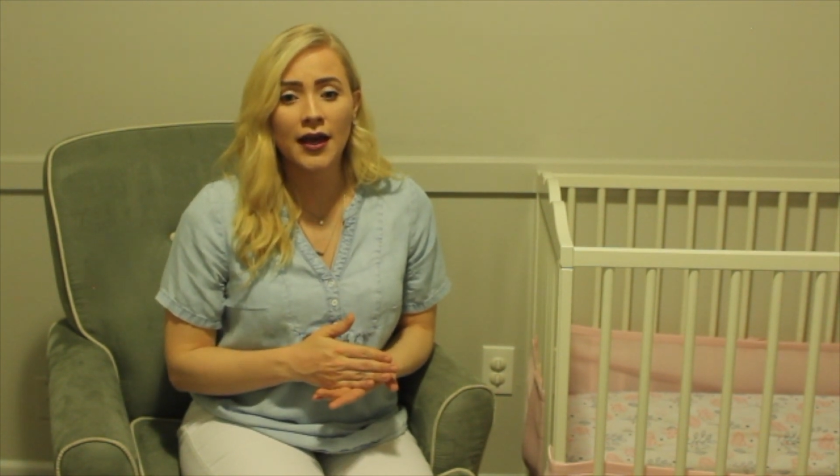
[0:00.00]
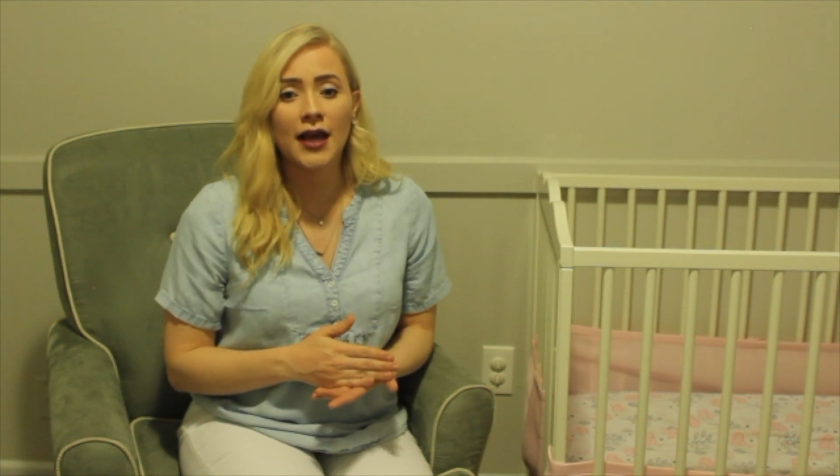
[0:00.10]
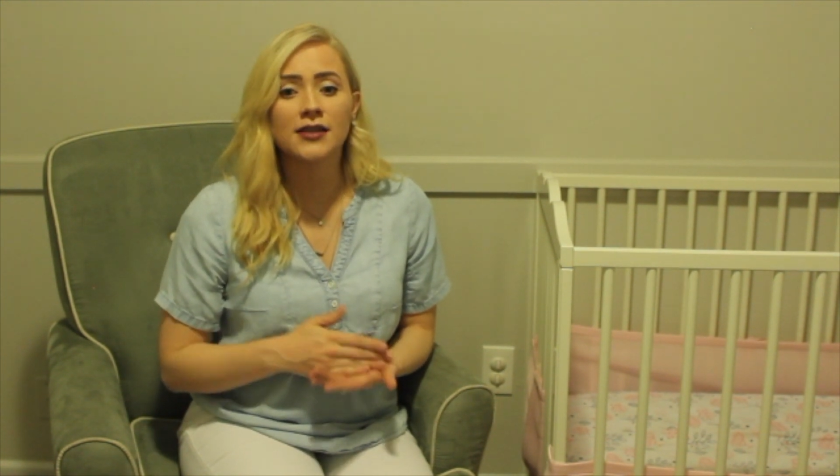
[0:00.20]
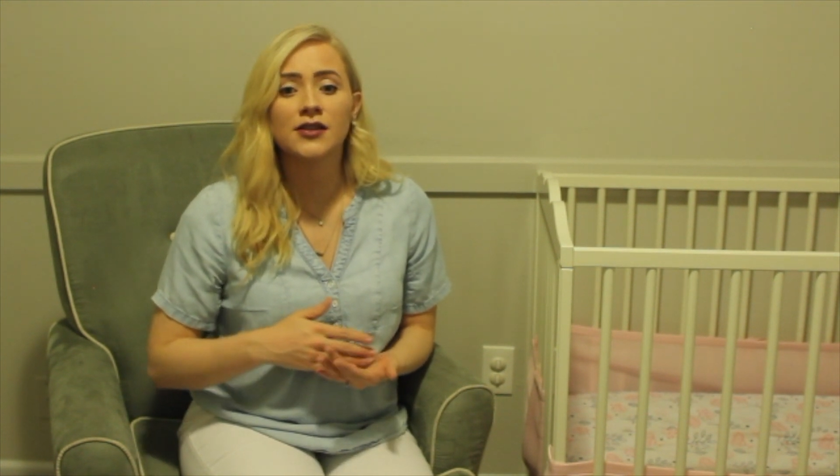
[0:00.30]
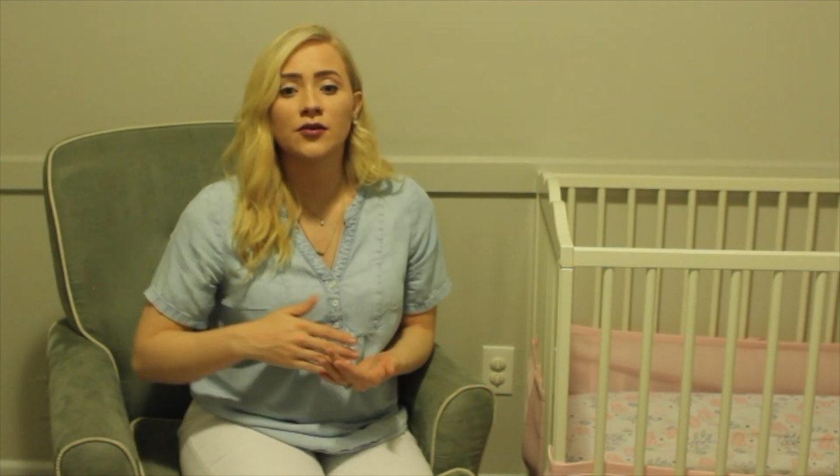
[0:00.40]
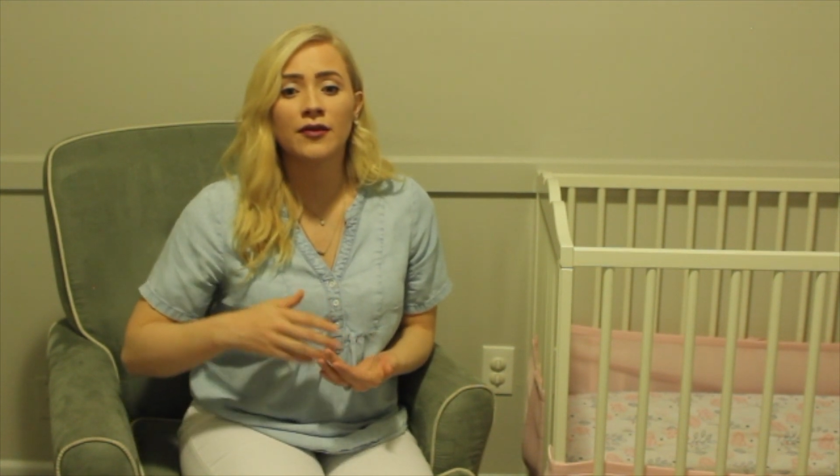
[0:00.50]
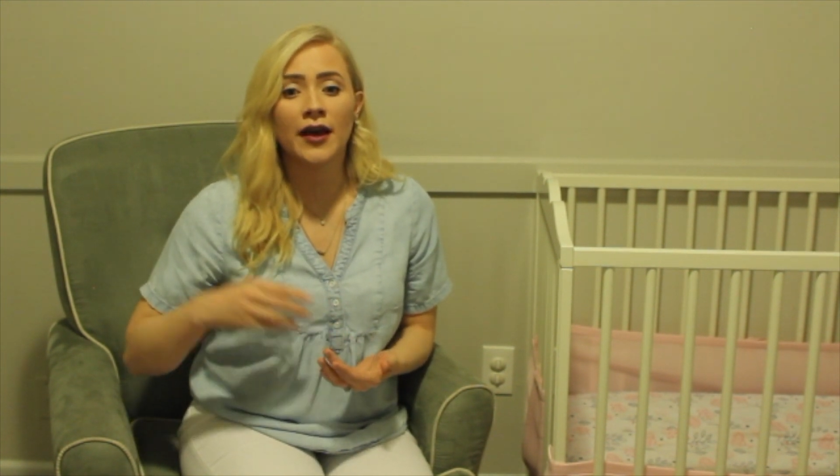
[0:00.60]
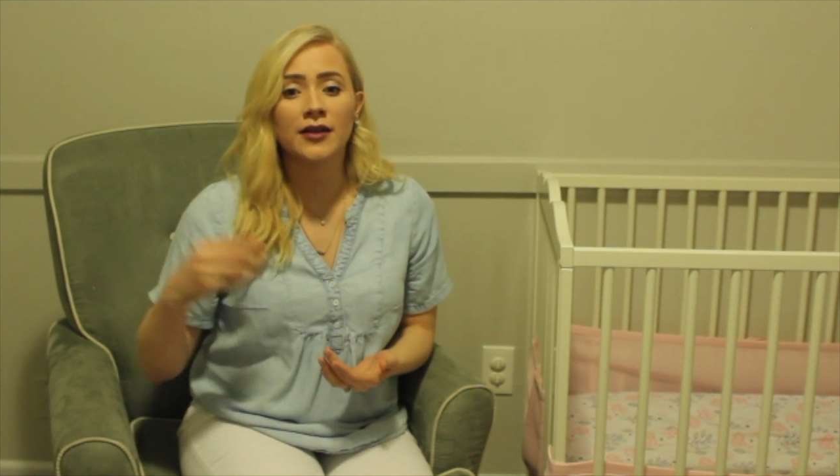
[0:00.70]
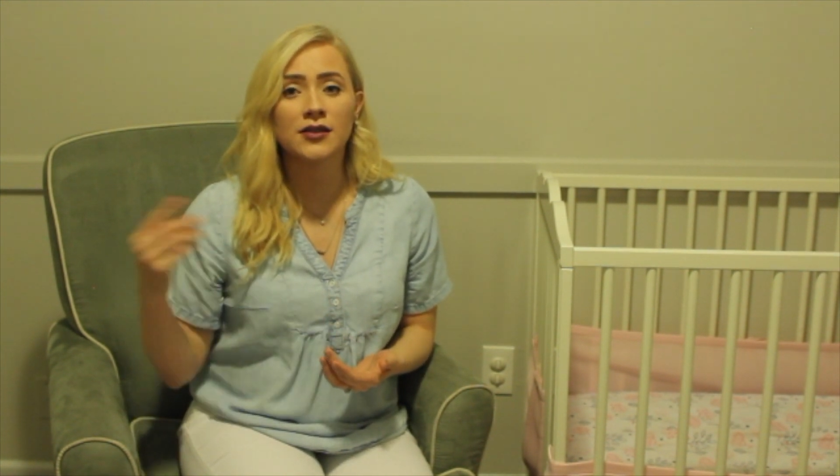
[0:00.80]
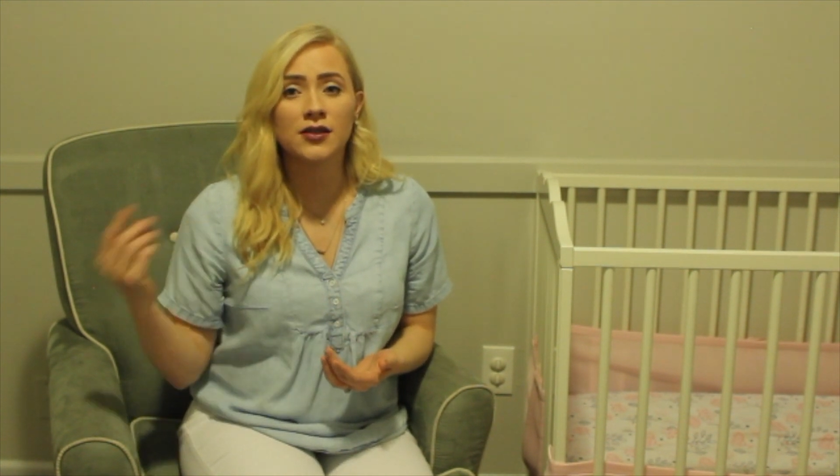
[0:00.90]
And so
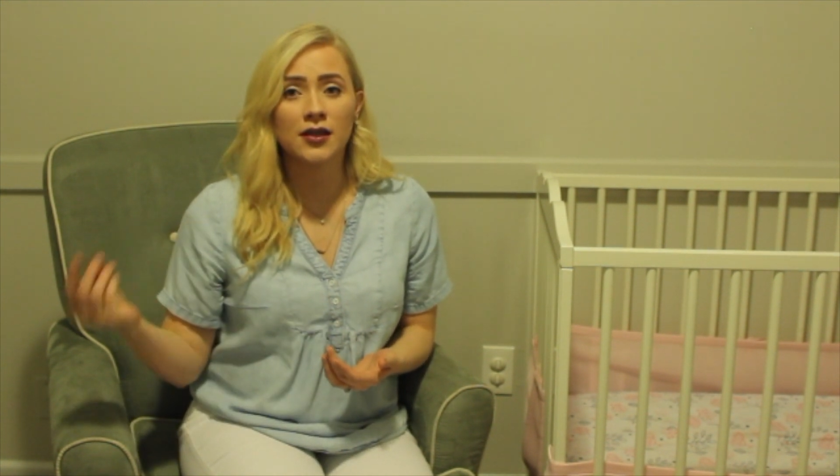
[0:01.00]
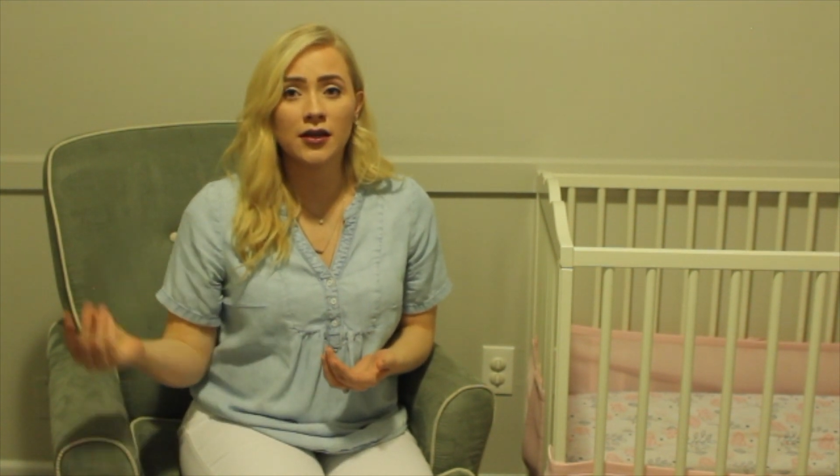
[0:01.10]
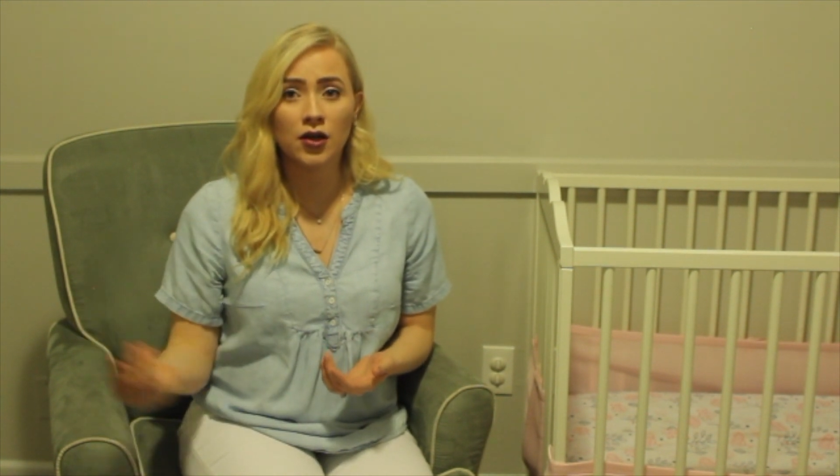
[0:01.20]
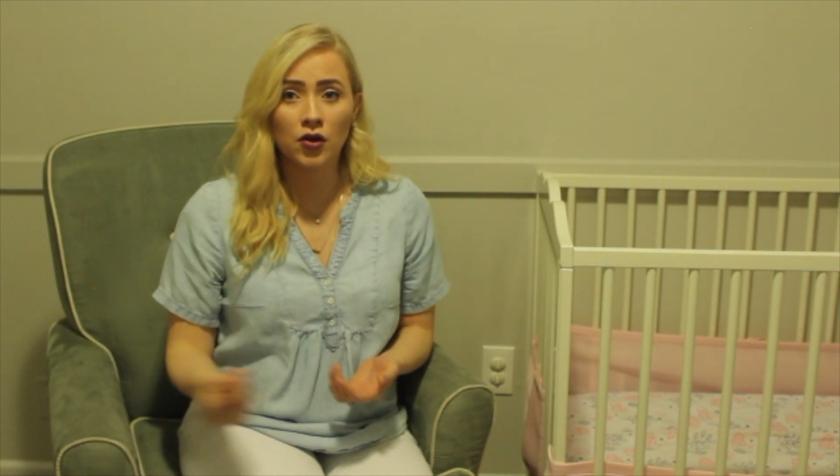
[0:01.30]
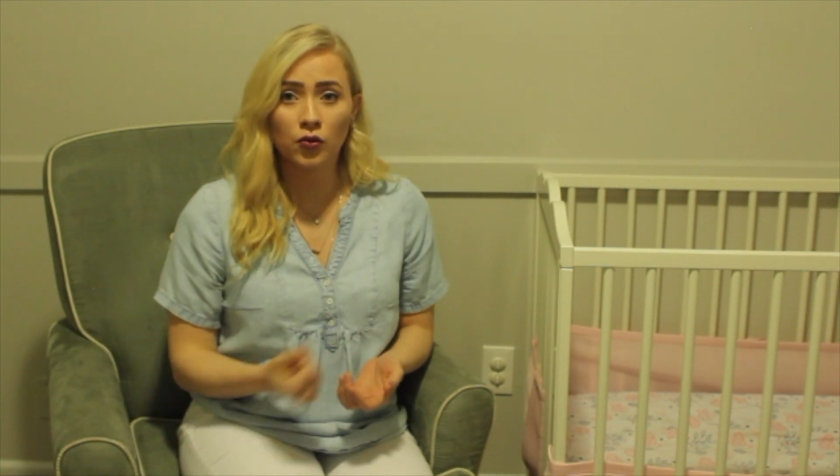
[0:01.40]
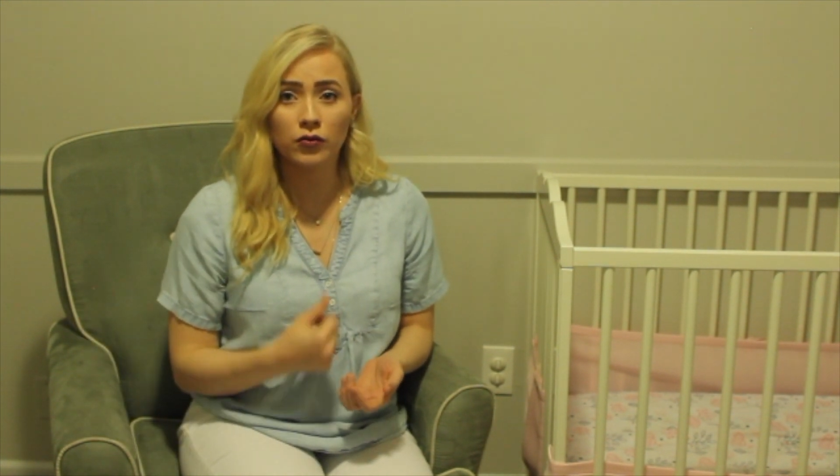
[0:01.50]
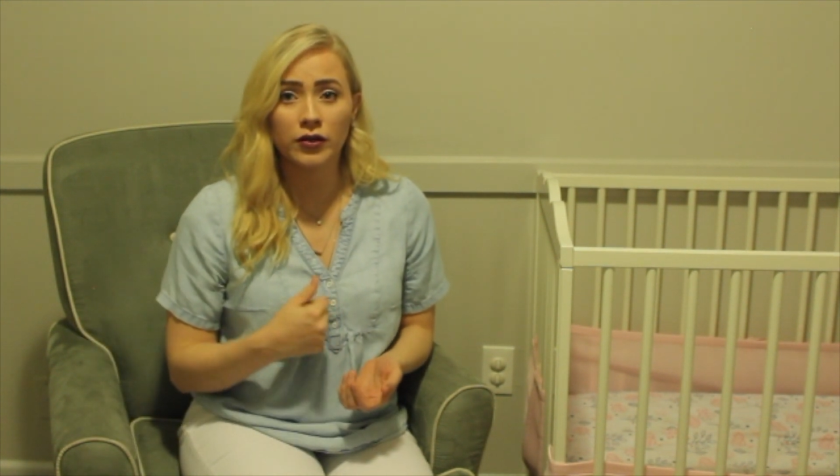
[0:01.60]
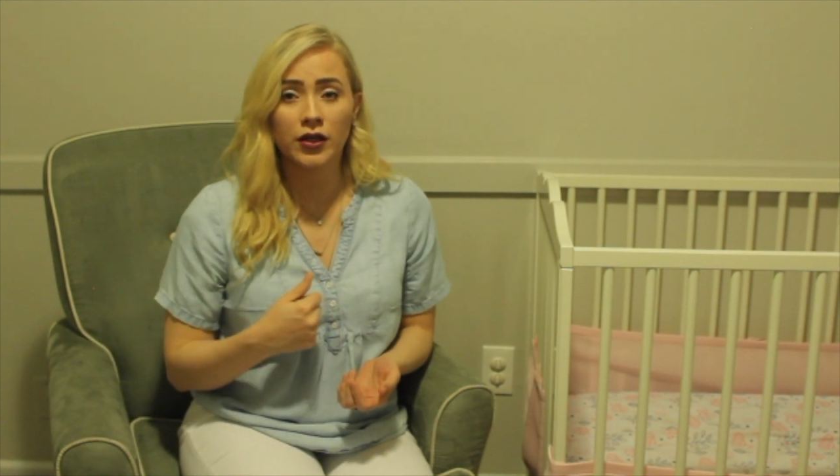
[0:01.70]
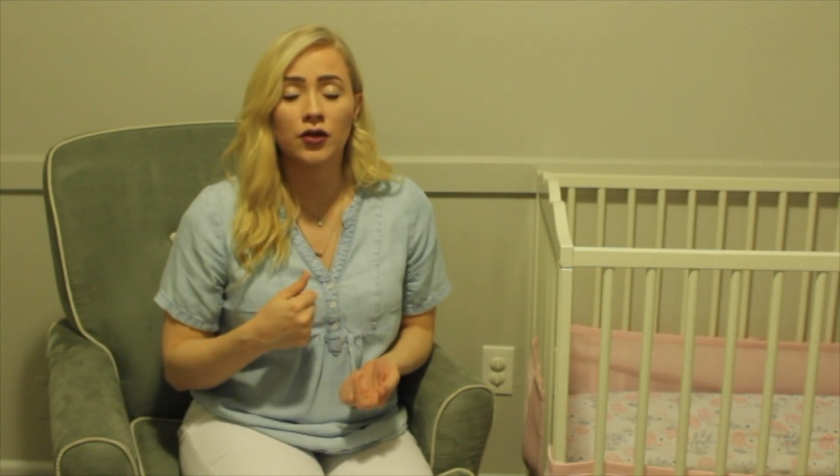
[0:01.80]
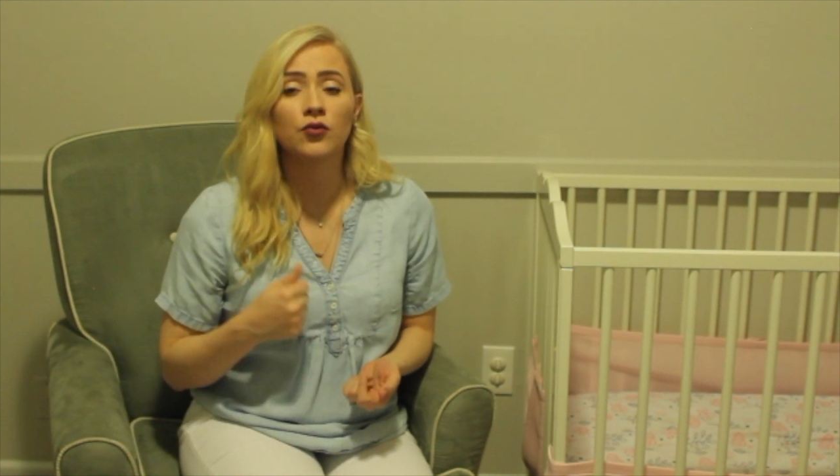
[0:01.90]
that's
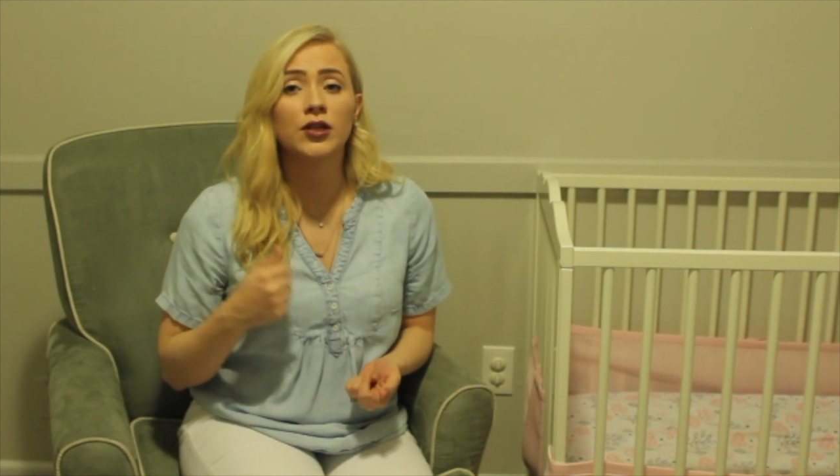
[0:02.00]
you know,